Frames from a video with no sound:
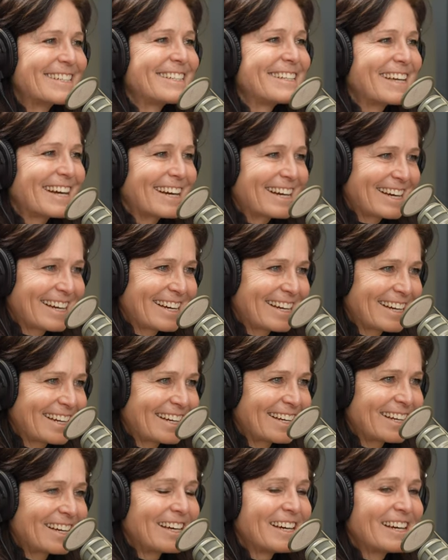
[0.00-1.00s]
Yeah,
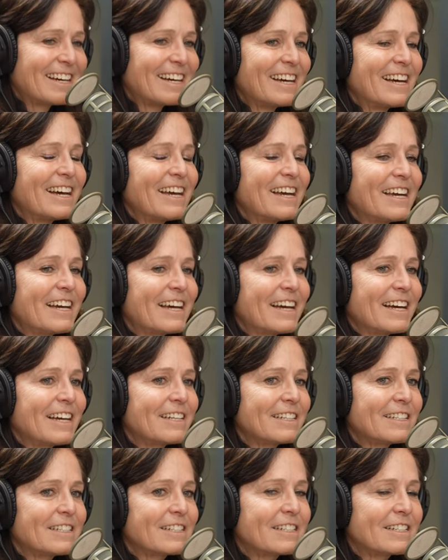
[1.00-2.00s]

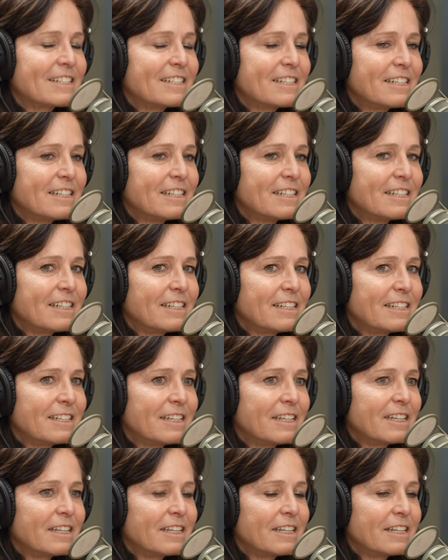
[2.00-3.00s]
and
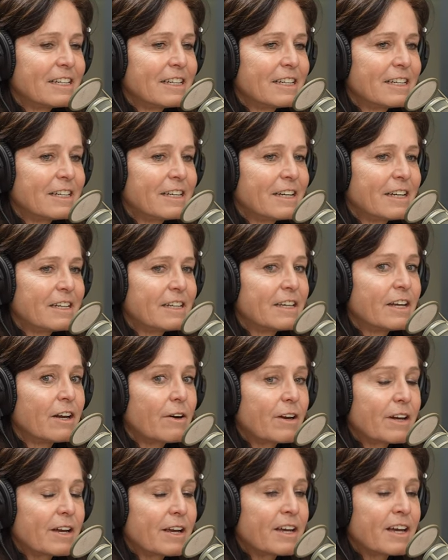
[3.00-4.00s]
you
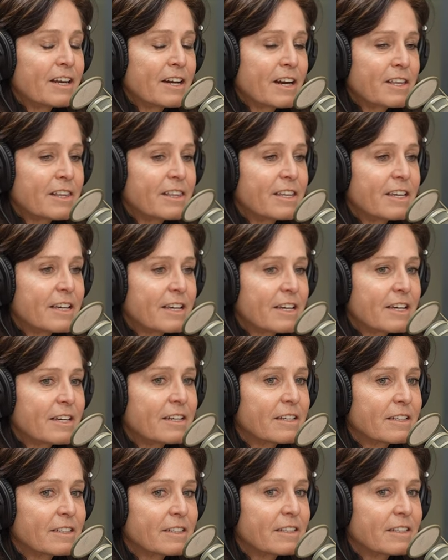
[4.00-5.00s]
know, and I, and I
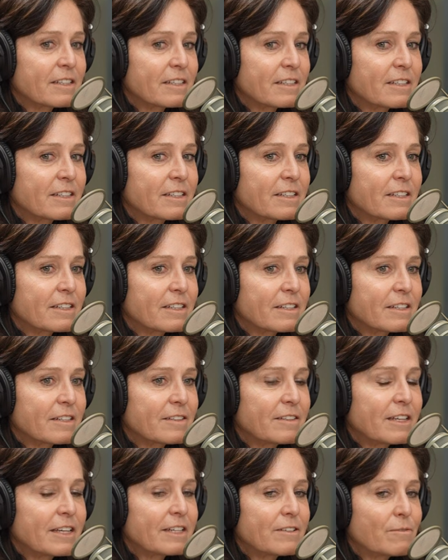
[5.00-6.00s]
think
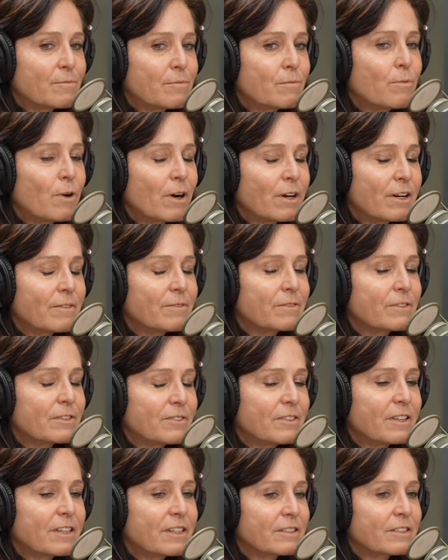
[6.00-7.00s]
that one of the
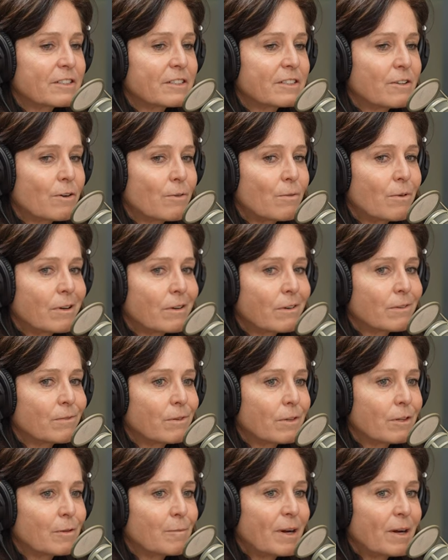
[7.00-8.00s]
things that's so
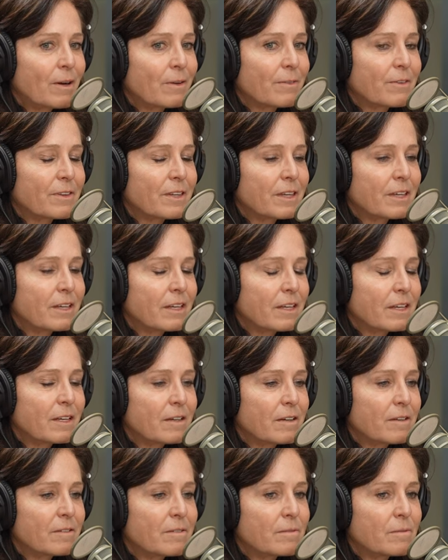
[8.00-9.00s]
wonderful about
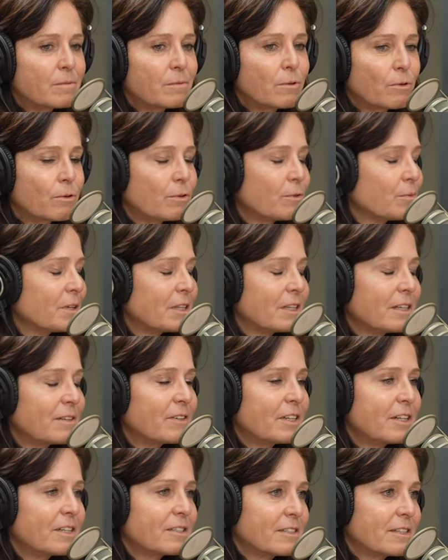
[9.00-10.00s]
the world we
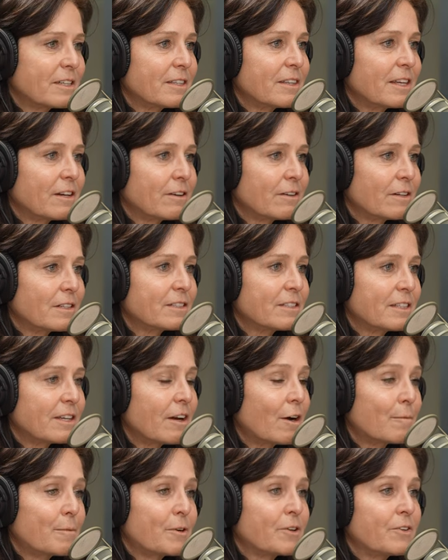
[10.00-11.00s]
live in is that there is the
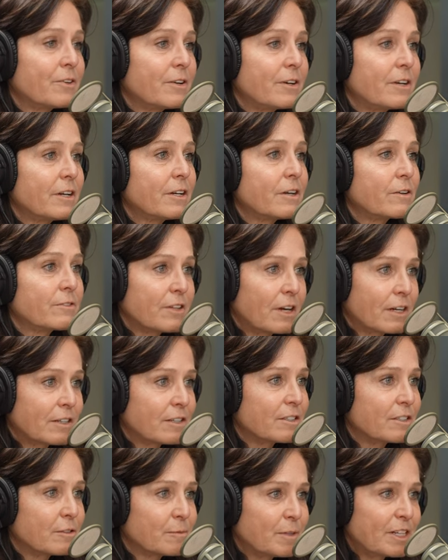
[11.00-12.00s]
opportunity to go talk
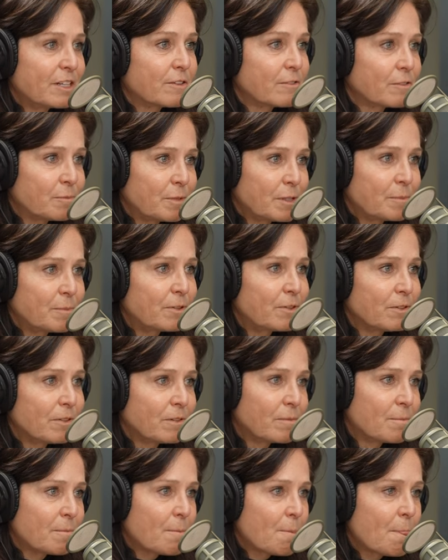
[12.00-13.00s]
to so many different people
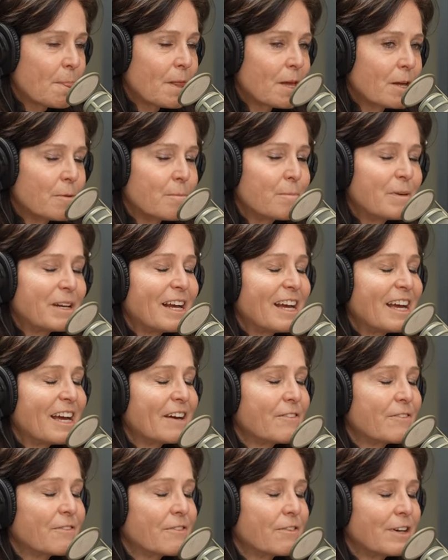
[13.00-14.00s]
but
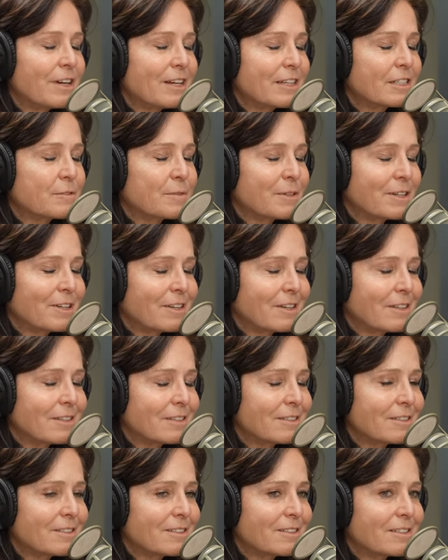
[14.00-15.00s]
every
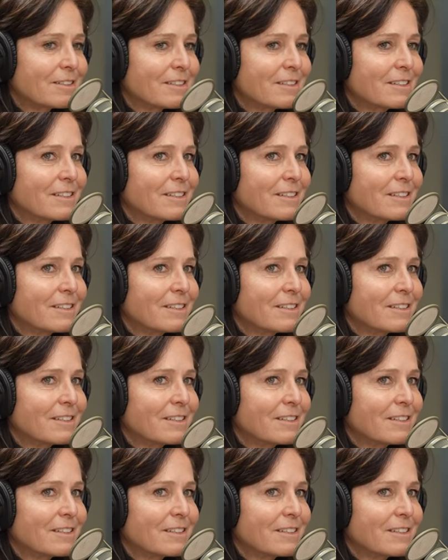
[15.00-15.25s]
experience